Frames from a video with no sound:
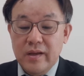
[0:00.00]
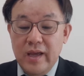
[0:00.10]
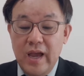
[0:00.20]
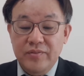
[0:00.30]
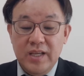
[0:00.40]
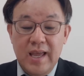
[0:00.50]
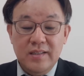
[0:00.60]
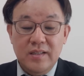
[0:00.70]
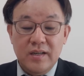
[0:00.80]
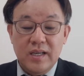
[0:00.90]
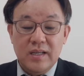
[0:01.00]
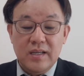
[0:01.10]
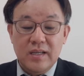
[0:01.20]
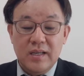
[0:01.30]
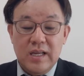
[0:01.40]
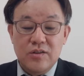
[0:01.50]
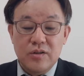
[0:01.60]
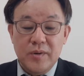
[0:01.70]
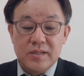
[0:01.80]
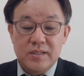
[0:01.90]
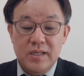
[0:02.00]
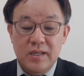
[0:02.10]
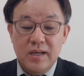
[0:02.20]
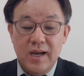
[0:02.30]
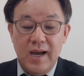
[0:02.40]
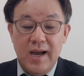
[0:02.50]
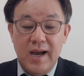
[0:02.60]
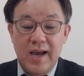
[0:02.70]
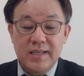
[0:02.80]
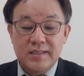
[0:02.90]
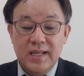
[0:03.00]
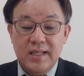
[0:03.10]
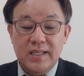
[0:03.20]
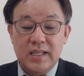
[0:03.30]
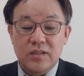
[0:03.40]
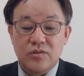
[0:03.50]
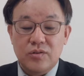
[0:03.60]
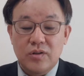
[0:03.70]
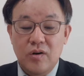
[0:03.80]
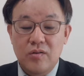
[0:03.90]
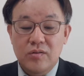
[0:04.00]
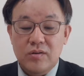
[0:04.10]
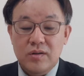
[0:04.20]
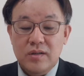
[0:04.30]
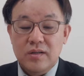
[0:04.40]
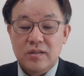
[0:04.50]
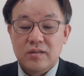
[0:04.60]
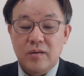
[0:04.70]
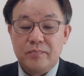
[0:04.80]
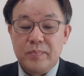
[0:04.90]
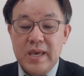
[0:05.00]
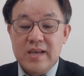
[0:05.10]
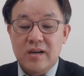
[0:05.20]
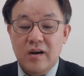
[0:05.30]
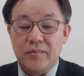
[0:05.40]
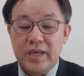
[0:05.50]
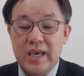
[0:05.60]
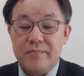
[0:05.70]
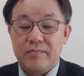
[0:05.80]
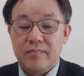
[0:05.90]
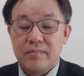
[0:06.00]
After entering in university, I started to know the being of Him.